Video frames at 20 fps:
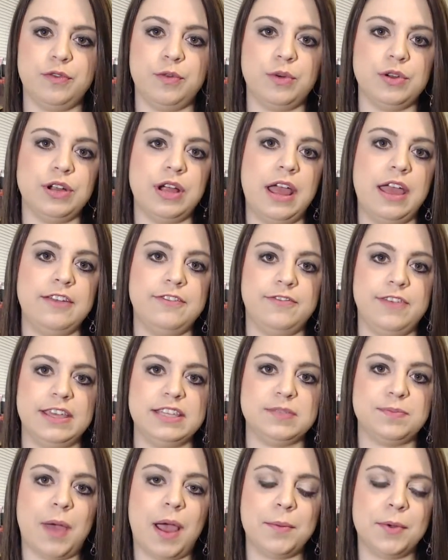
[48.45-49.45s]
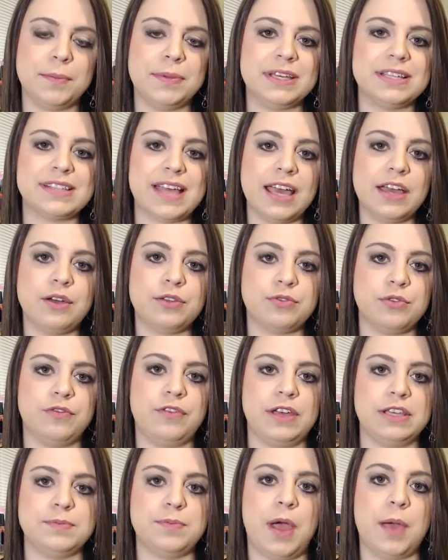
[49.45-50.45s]
for a face primer because I go through
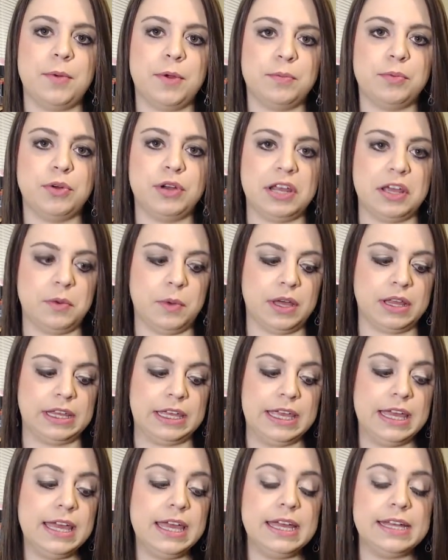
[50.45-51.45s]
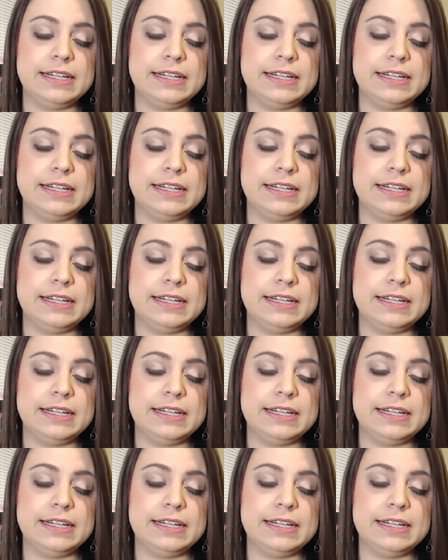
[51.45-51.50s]
face primer pretty quickly.